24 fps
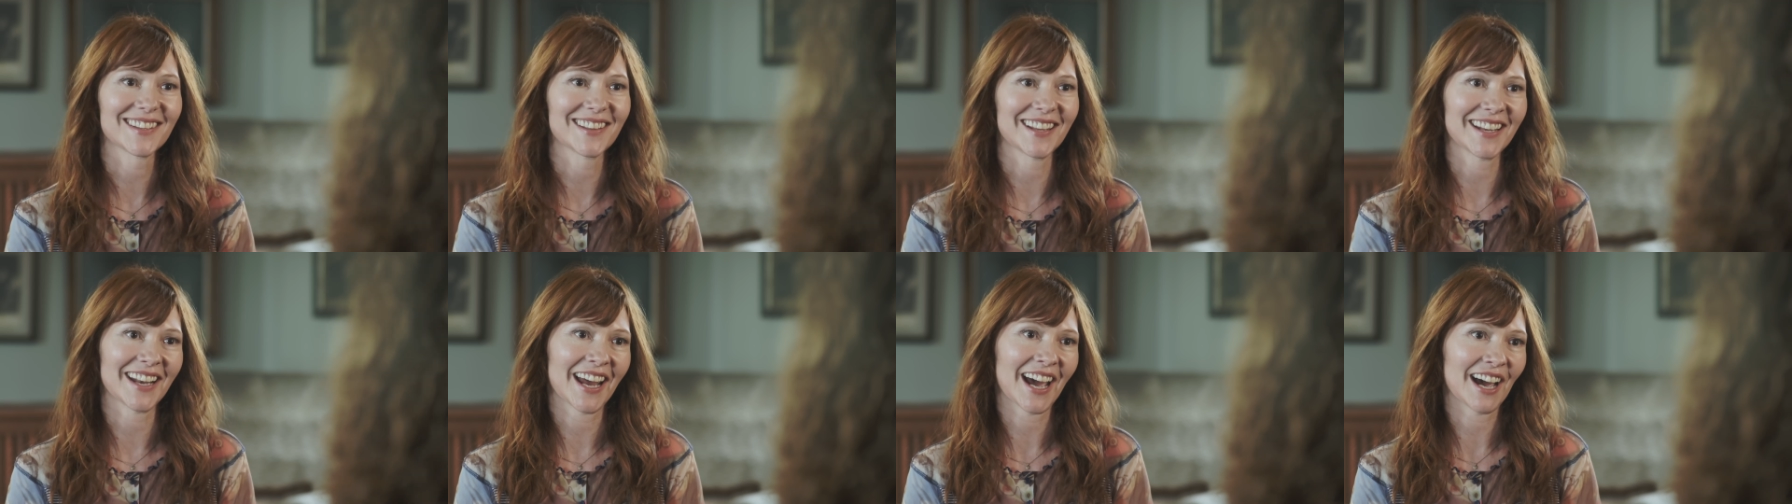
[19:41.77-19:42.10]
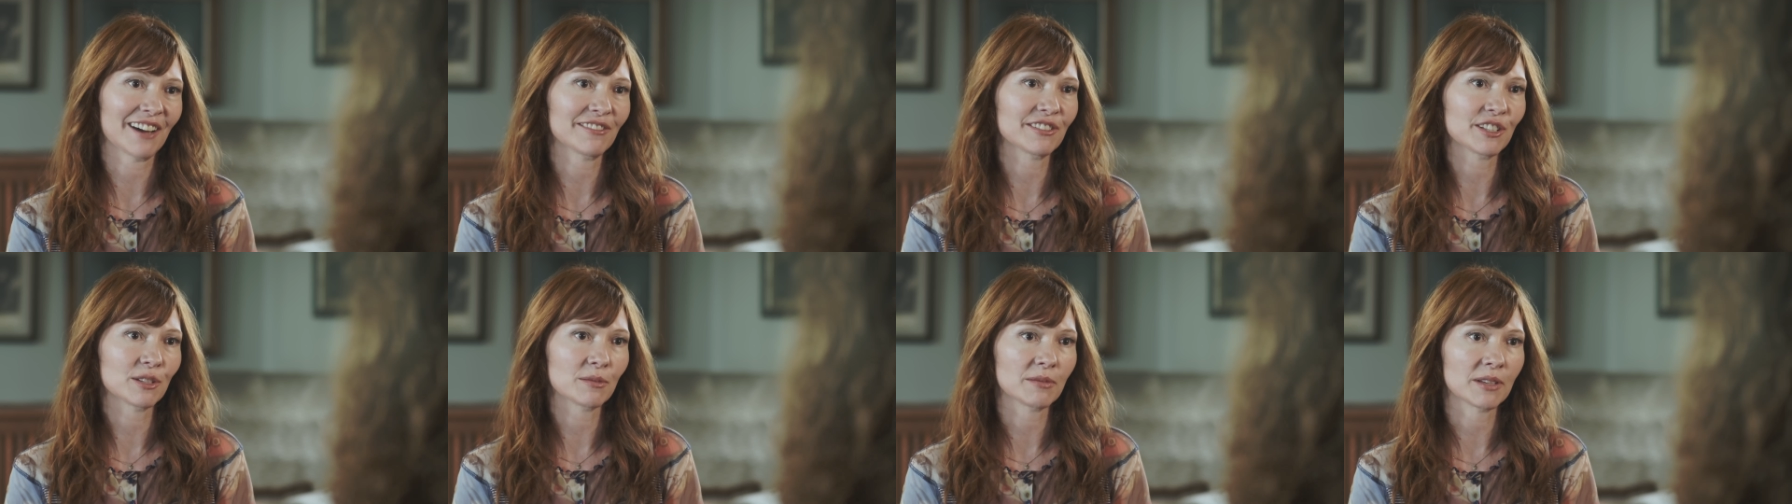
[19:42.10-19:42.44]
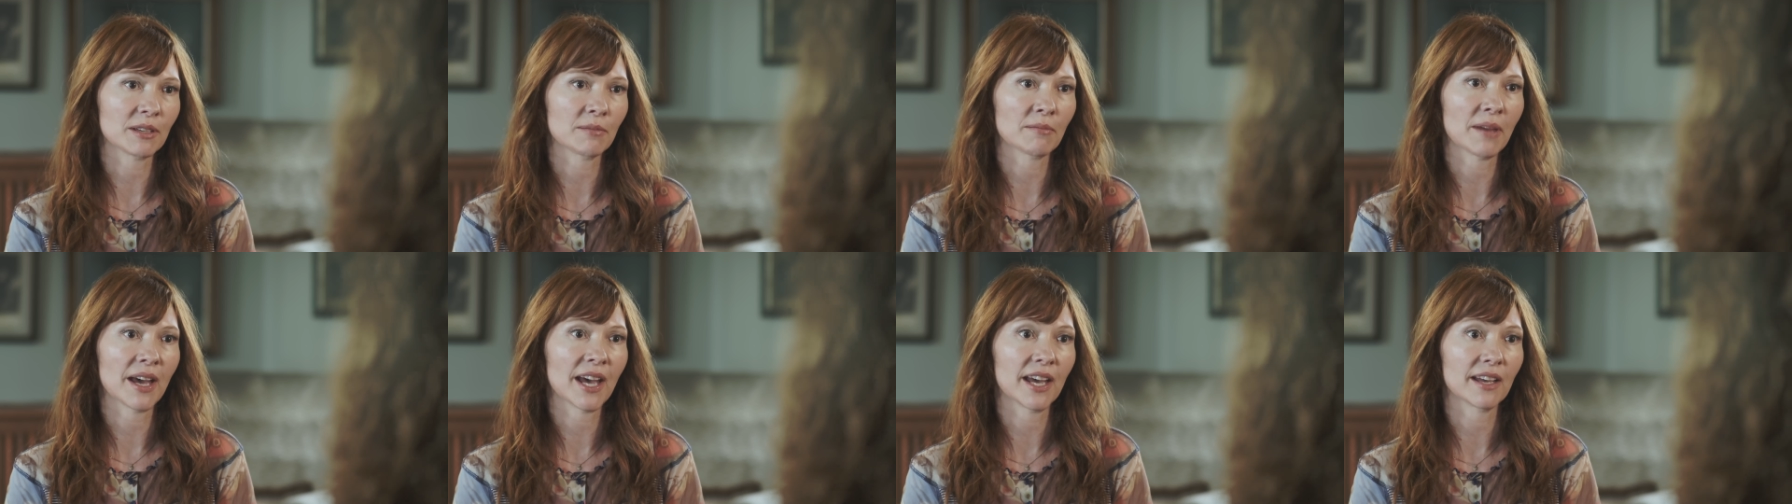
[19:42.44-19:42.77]
that have to be
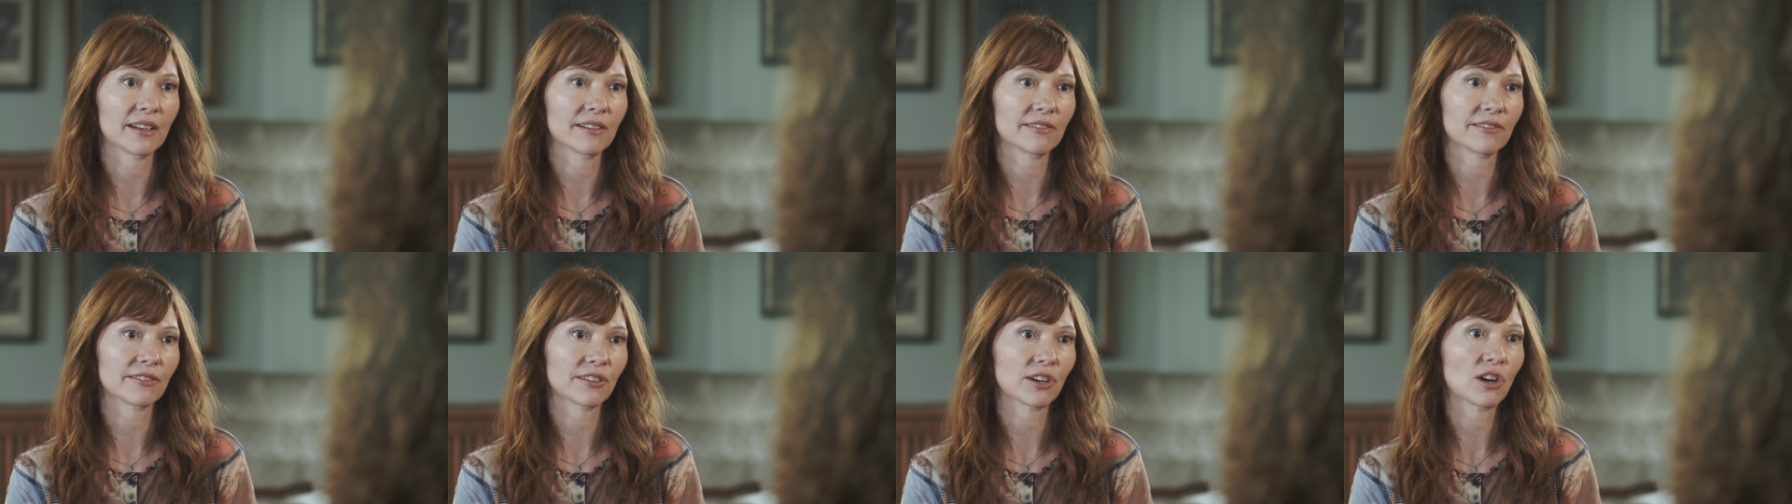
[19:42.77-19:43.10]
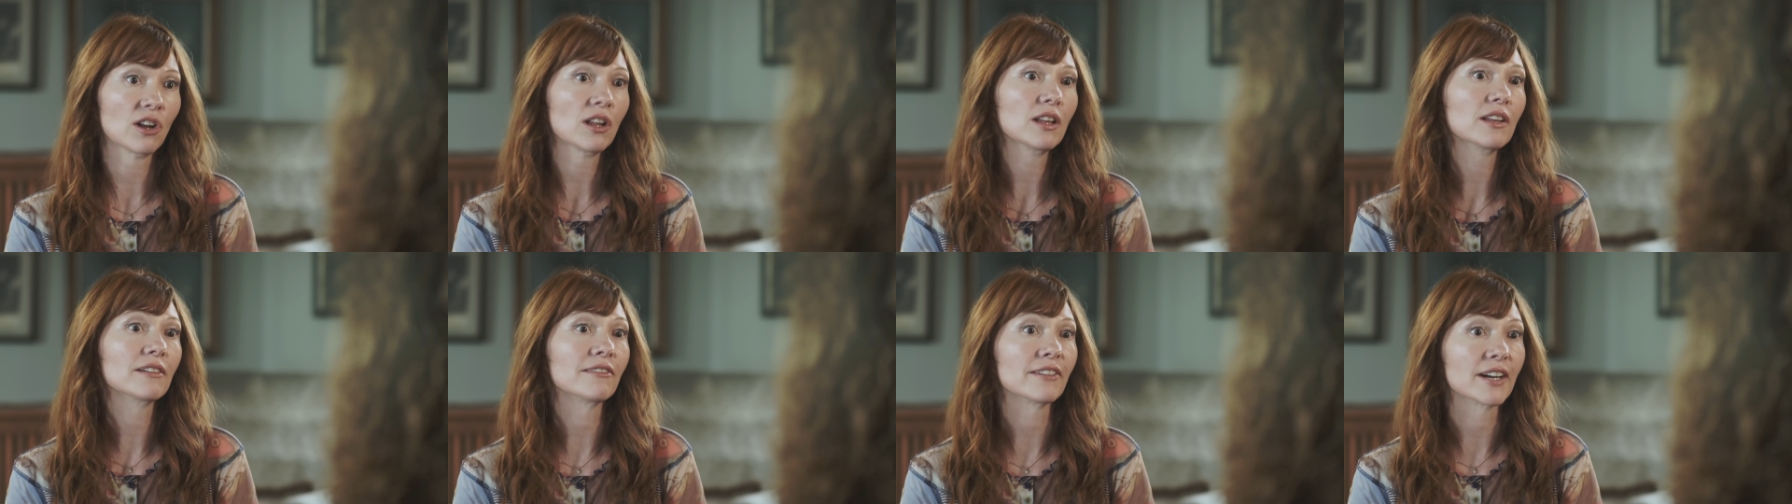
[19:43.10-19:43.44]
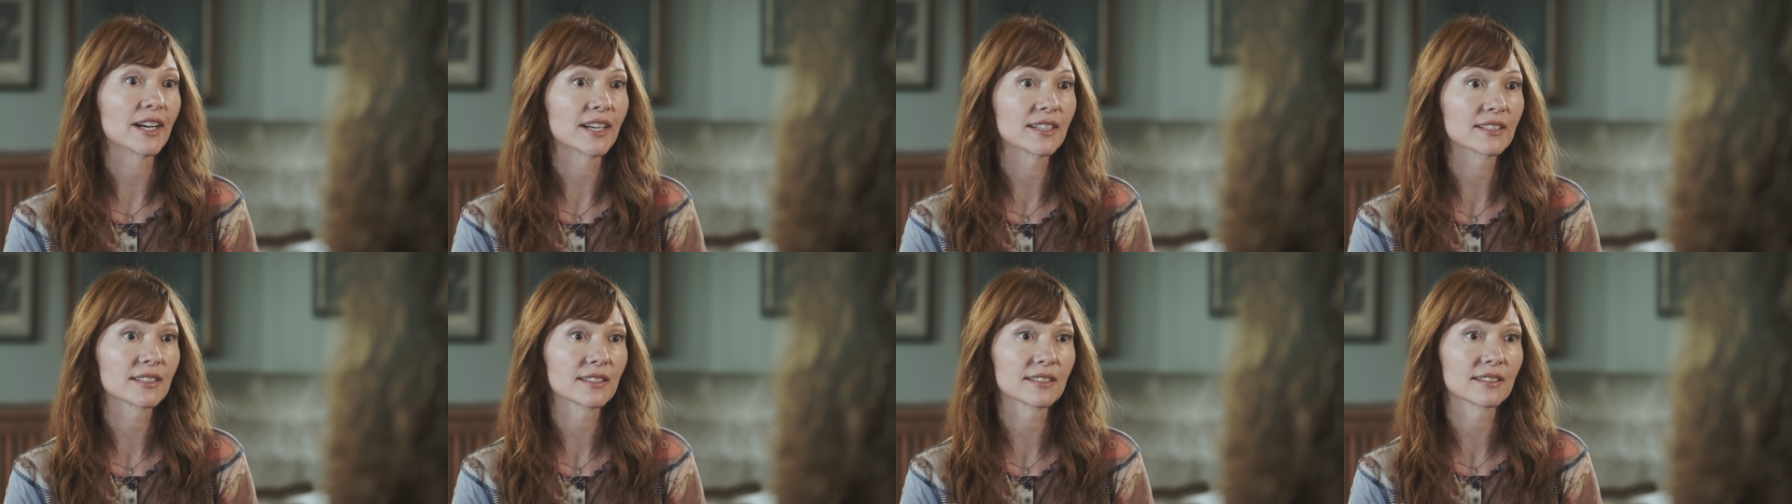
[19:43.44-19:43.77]
met for all of
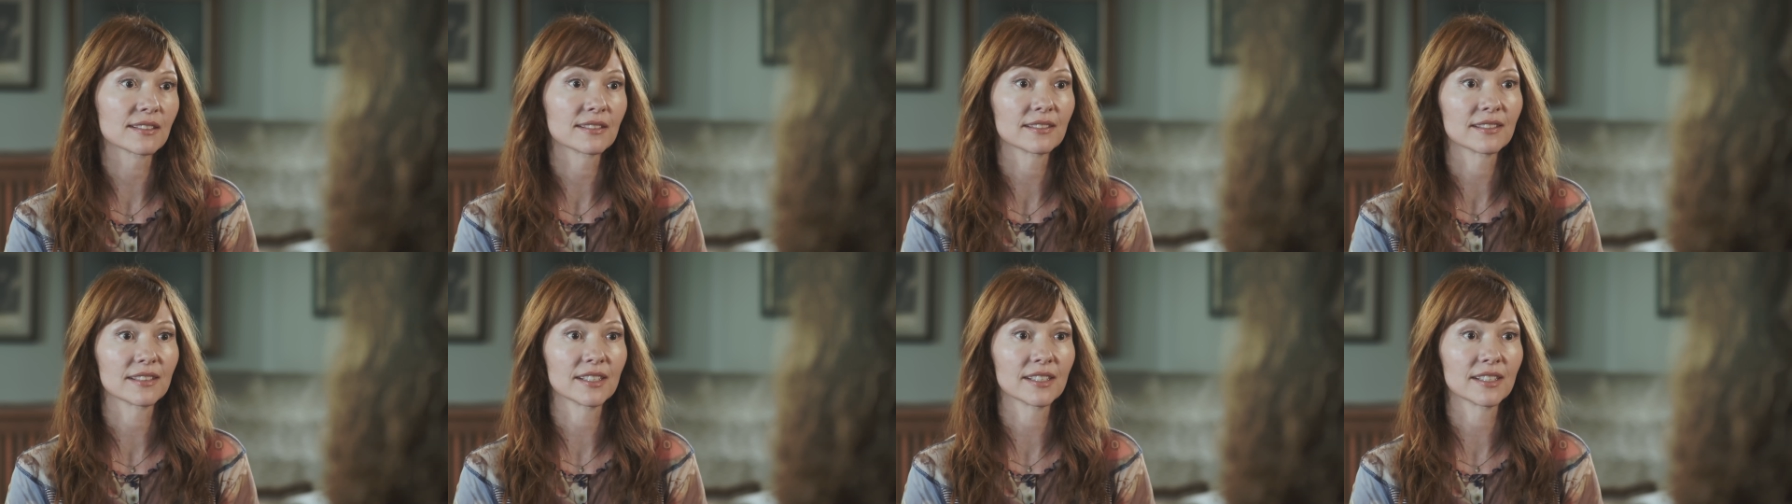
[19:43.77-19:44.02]
us.